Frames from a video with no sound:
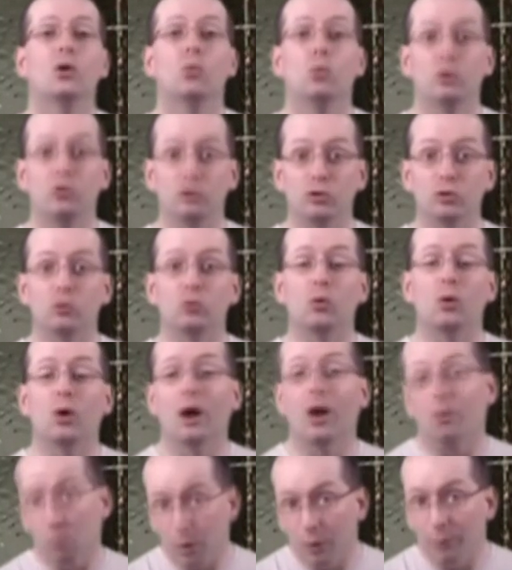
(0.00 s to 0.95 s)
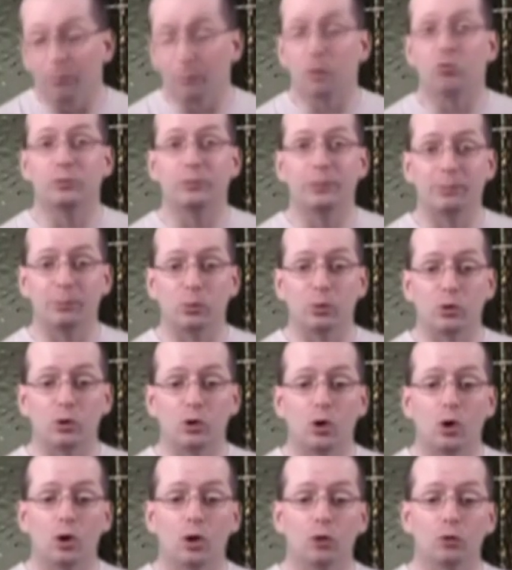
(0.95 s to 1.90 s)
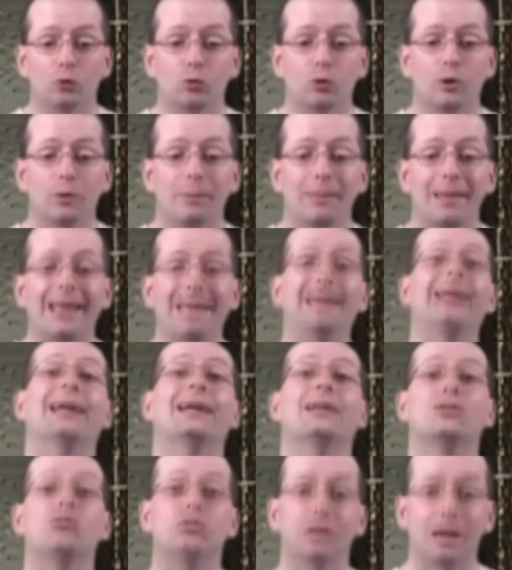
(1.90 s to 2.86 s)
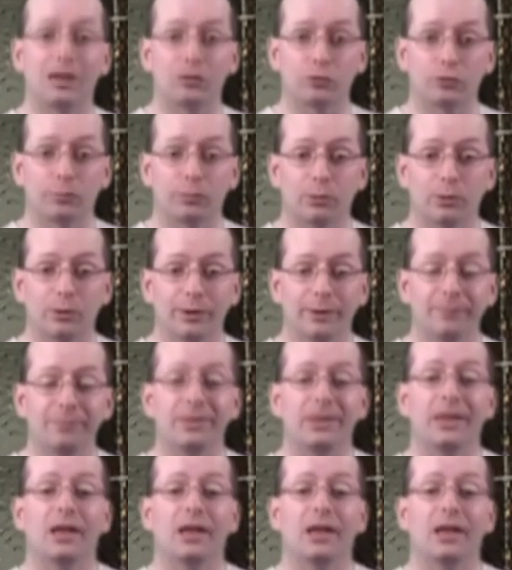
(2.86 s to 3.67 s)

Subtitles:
which is what most people would call a rutabaga. It's tetraploid.